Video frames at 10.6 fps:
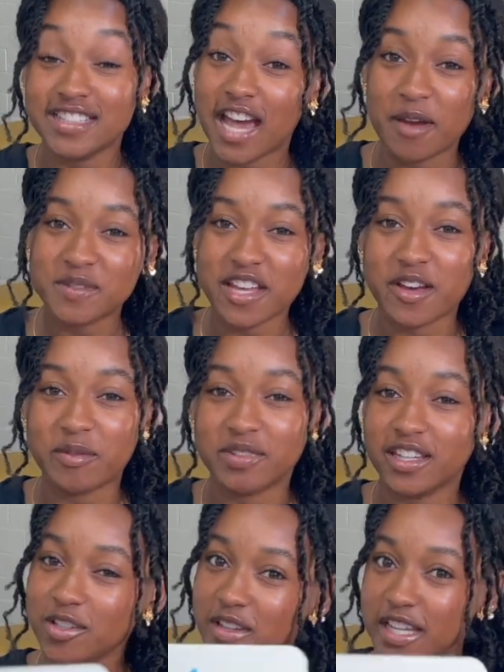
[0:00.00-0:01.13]
time's up.
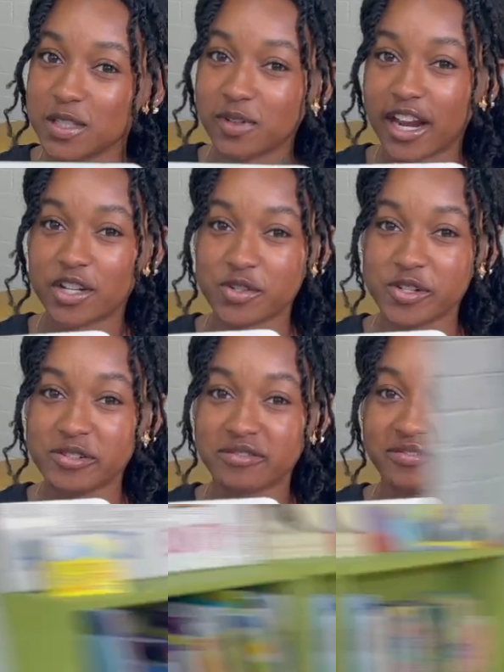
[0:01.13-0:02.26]
Can you guess what I drew?
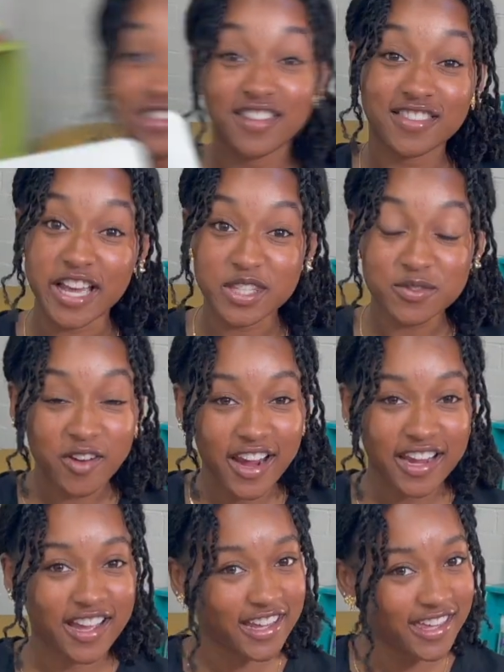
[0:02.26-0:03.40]
That's right, a